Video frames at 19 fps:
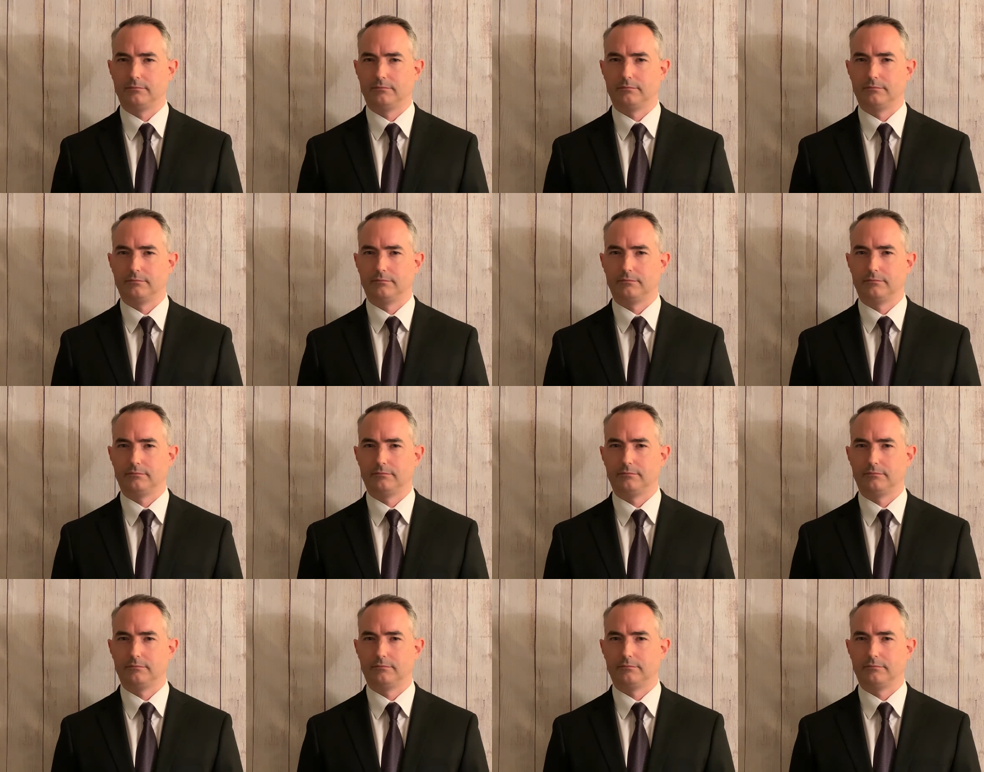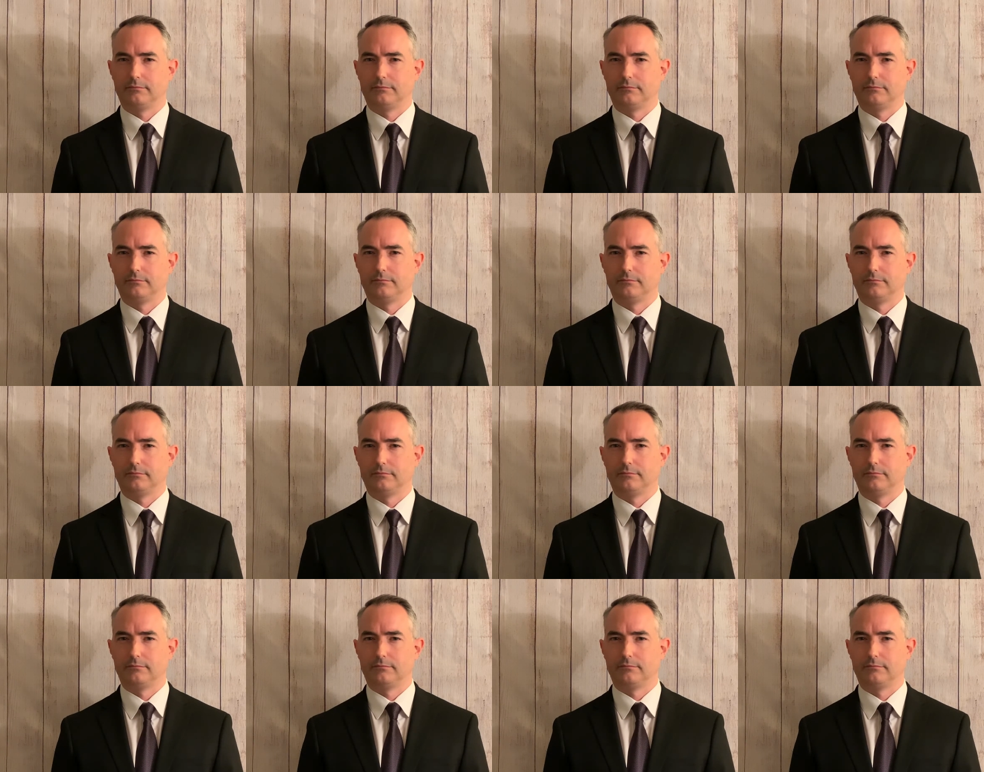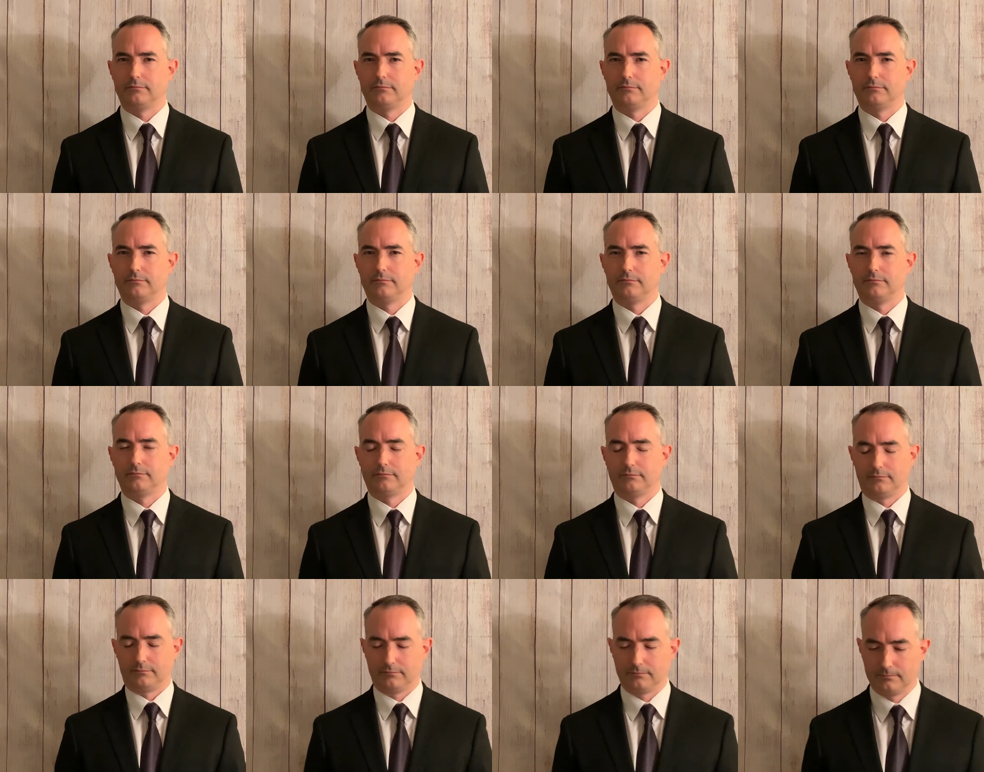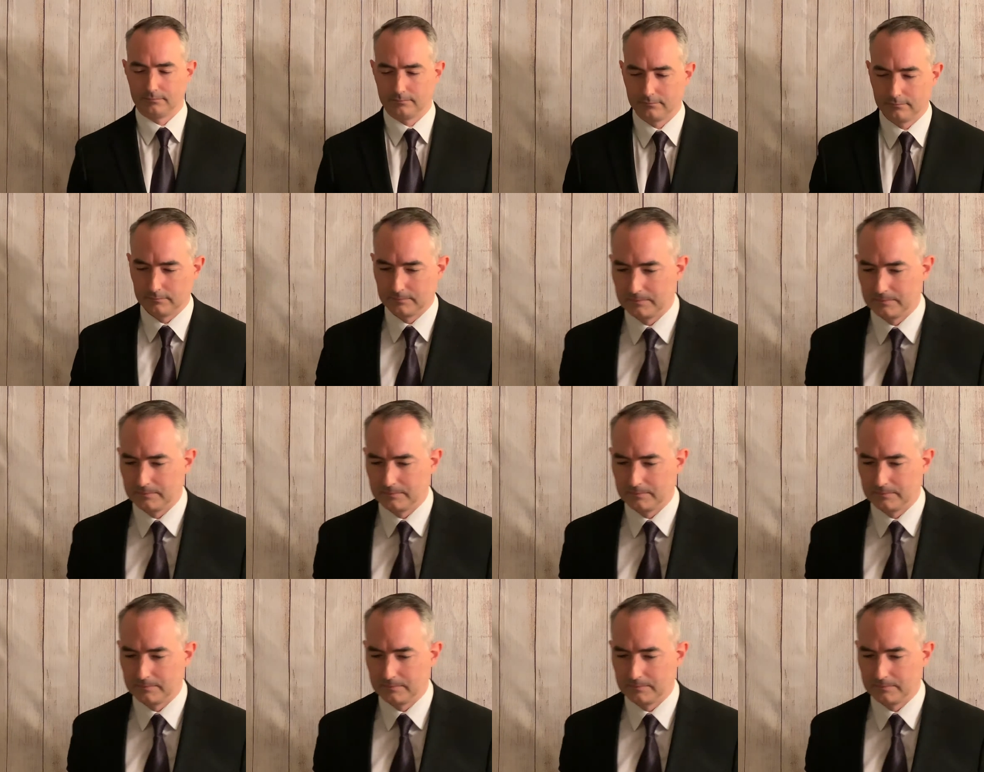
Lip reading: (silence)